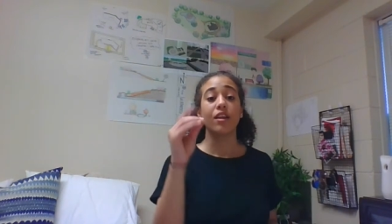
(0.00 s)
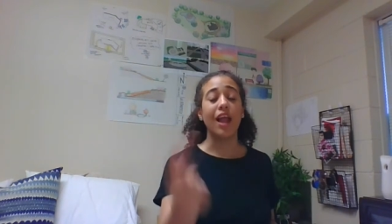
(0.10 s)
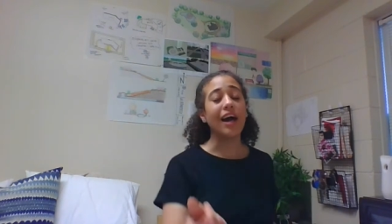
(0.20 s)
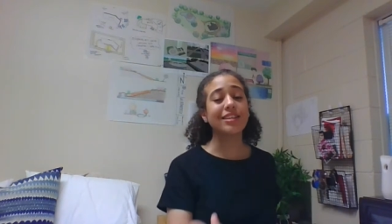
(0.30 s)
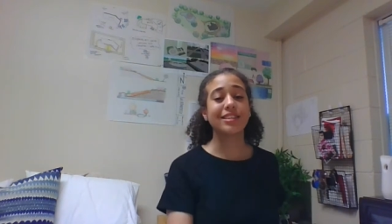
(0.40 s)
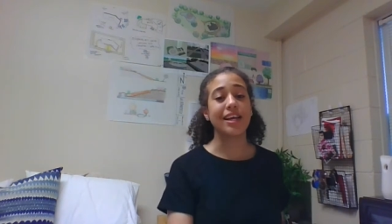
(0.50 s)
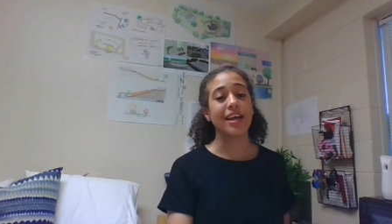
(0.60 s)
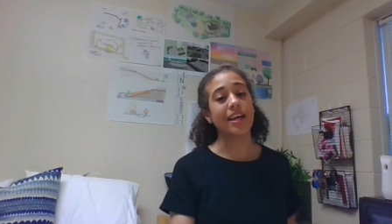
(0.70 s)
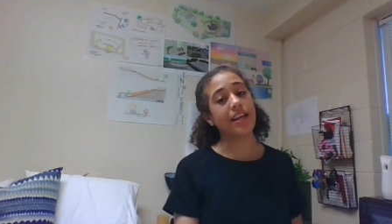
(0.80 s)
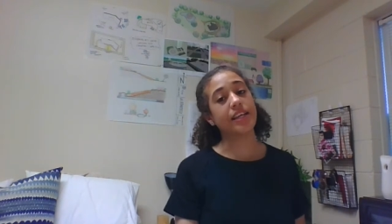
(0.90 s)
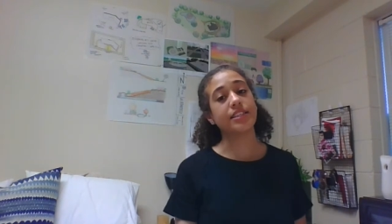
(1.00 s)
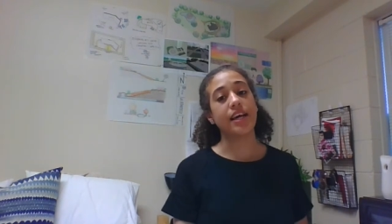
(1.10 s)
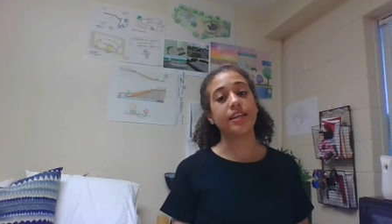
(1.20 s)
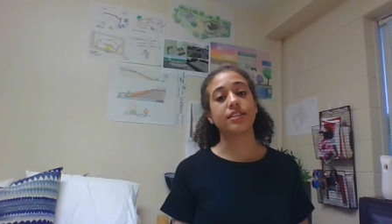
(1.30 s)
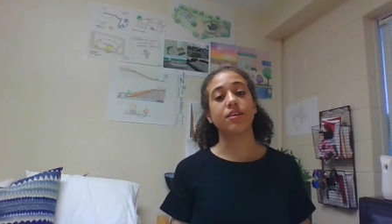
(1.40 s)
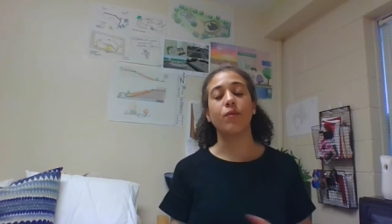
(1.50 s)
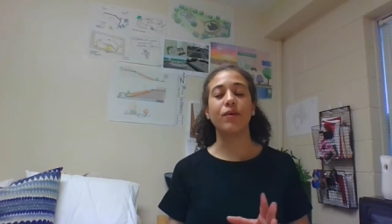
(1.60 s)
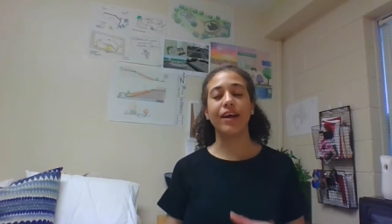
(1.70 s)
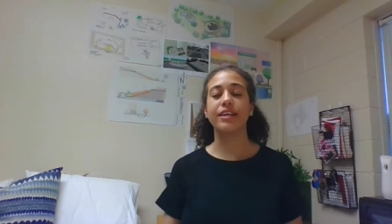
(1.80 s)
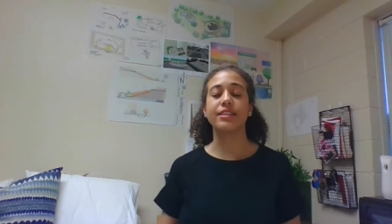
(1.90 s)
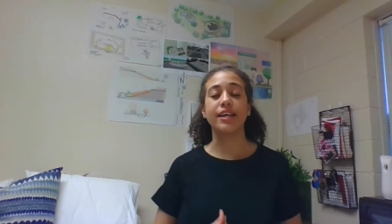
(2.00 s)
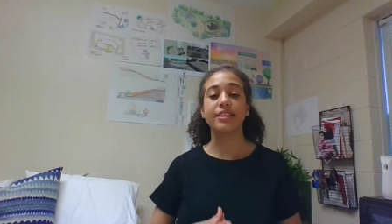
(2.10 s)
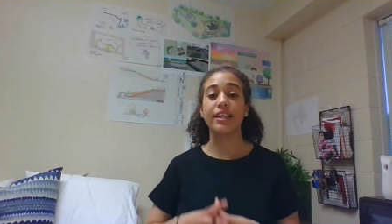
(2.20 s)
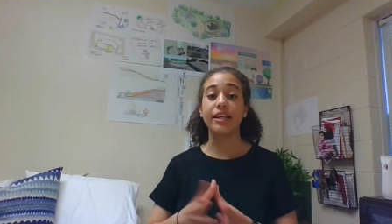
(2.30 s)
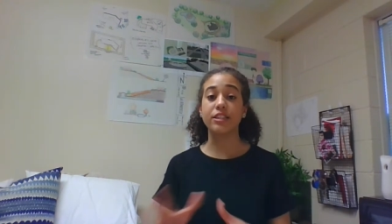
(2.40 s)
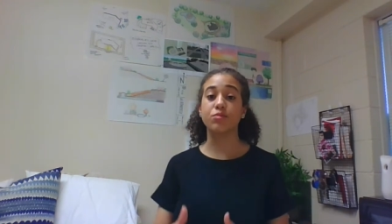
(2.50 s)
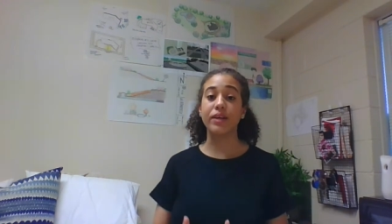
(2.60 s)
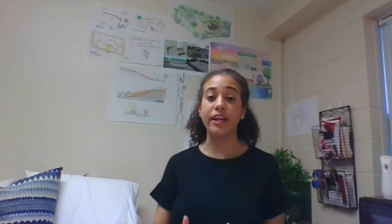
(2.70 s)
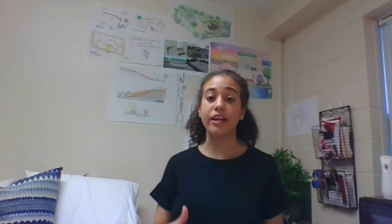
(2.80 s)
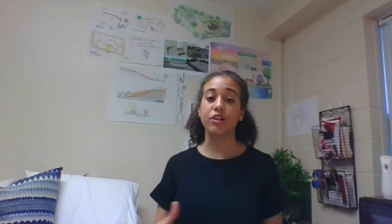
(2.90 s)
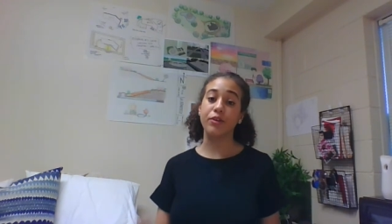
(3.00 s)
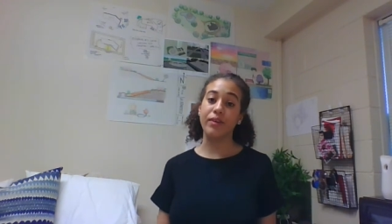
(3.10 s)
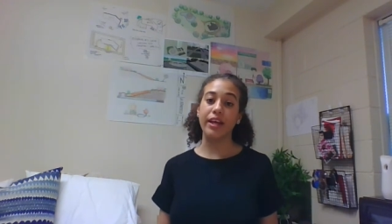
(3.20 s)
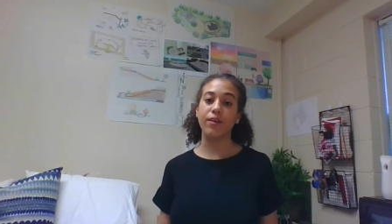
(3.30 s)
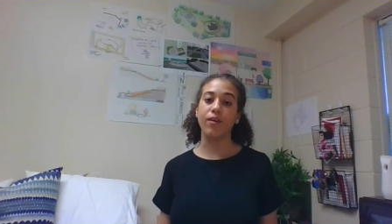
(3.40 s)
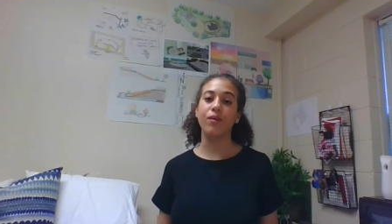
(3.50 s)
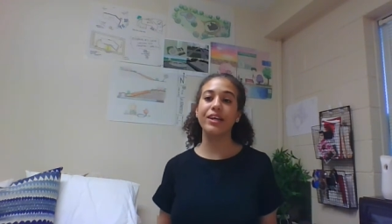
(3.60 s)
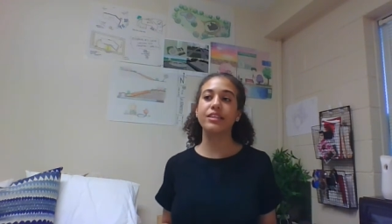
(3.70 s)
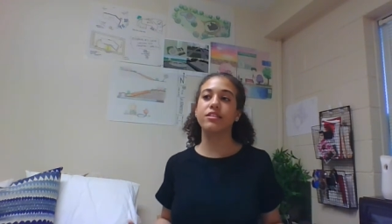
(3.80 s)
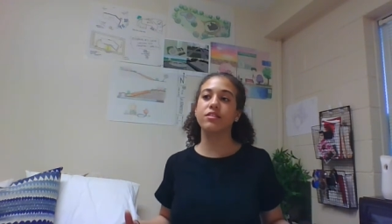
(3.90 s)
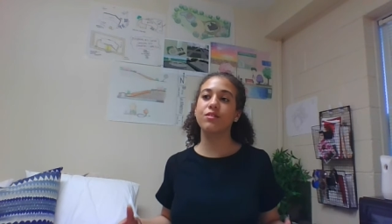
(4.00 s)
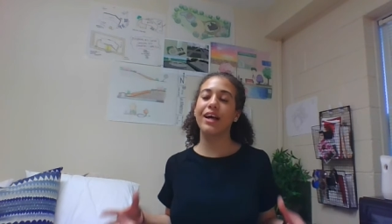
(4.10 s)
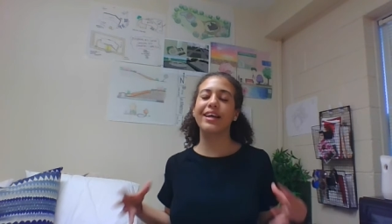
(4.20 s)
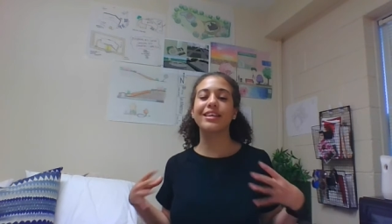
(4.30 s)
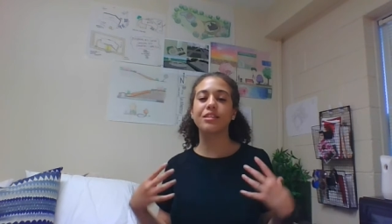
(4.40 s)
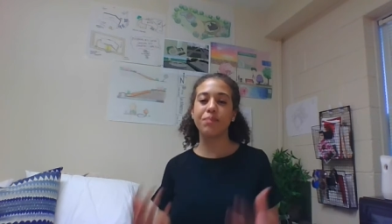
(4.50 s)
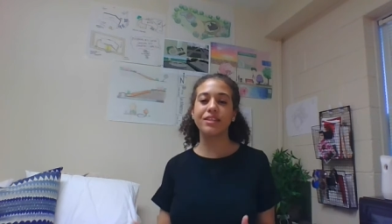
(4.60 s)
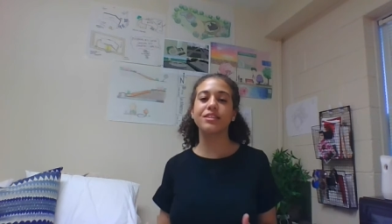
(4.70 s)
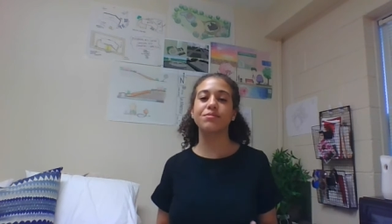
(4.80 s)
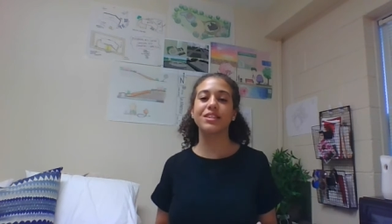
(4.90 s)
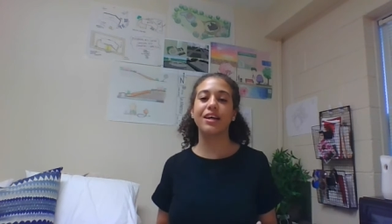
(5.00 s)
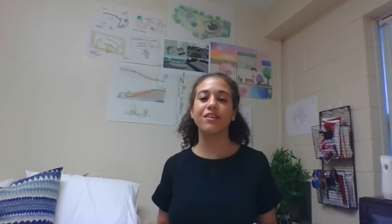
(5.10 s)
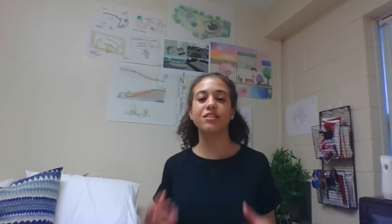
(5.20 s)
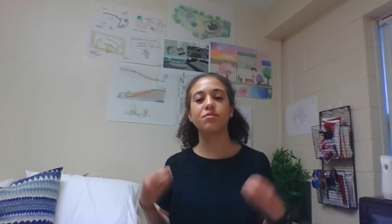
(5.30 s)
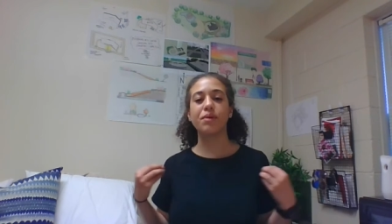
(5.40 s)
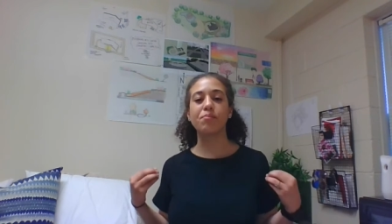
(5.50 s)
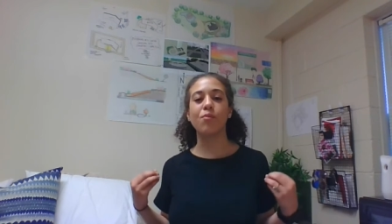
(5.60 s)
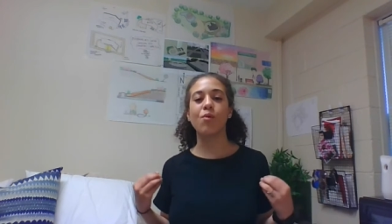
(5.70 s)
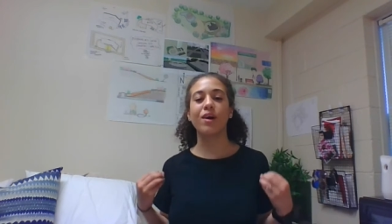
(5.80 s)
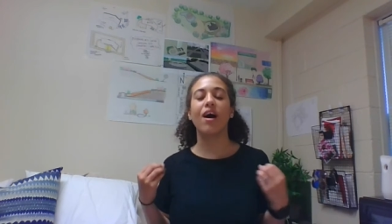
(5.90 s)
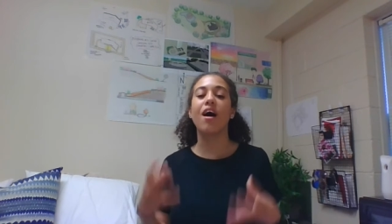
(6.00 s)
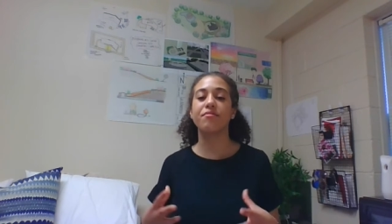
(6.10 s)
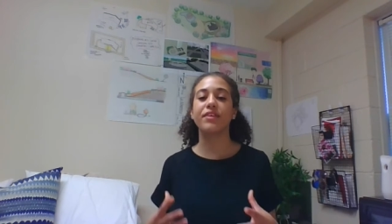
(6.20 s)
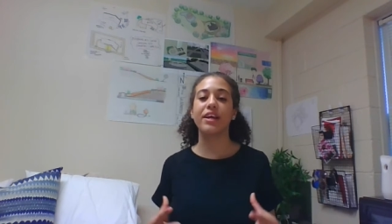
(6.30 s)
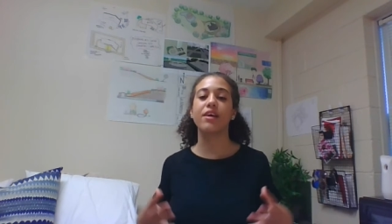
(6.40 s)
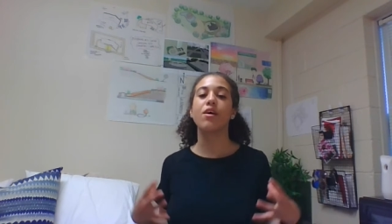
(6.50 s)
Locke said in his in his reading The New Negro, is to like express themselves, to be more confident